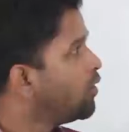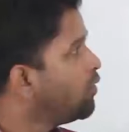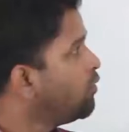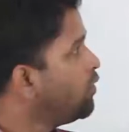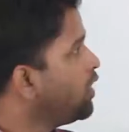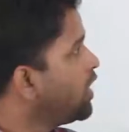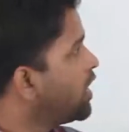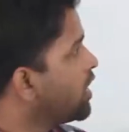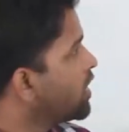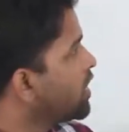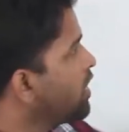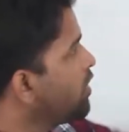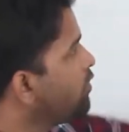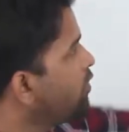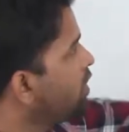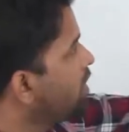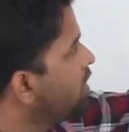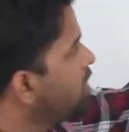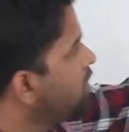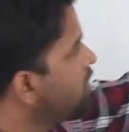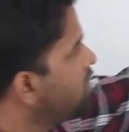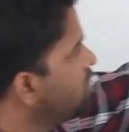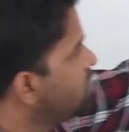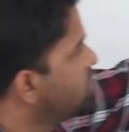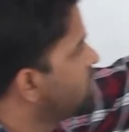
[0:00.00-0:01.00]
We are
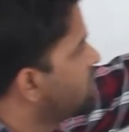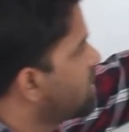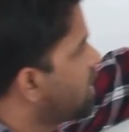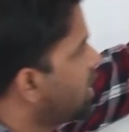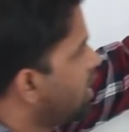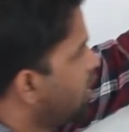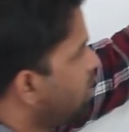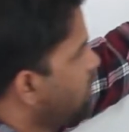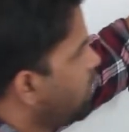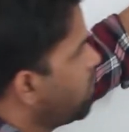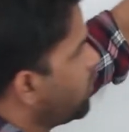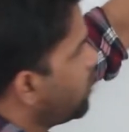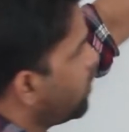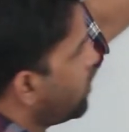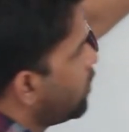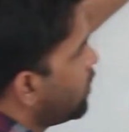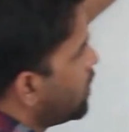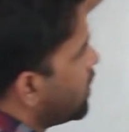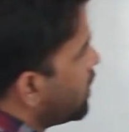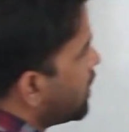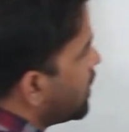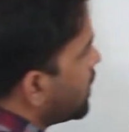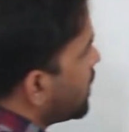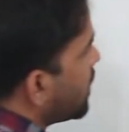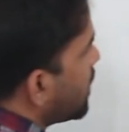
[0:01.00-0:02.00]
given this curve,
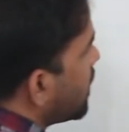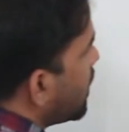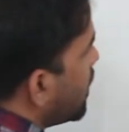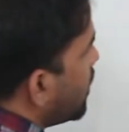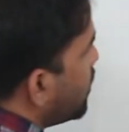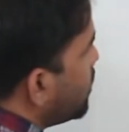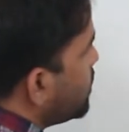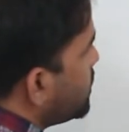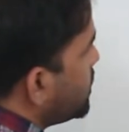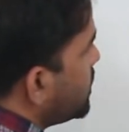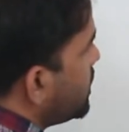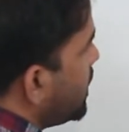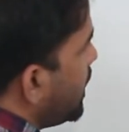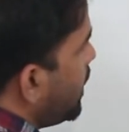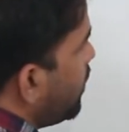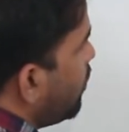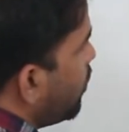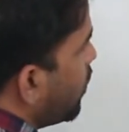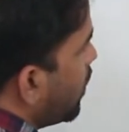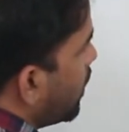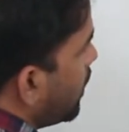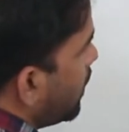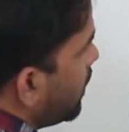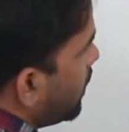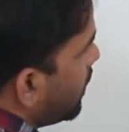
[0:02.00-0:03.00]
curve
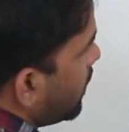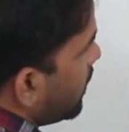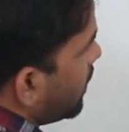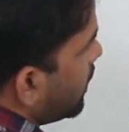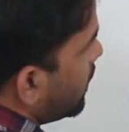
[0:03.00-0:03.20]
C1.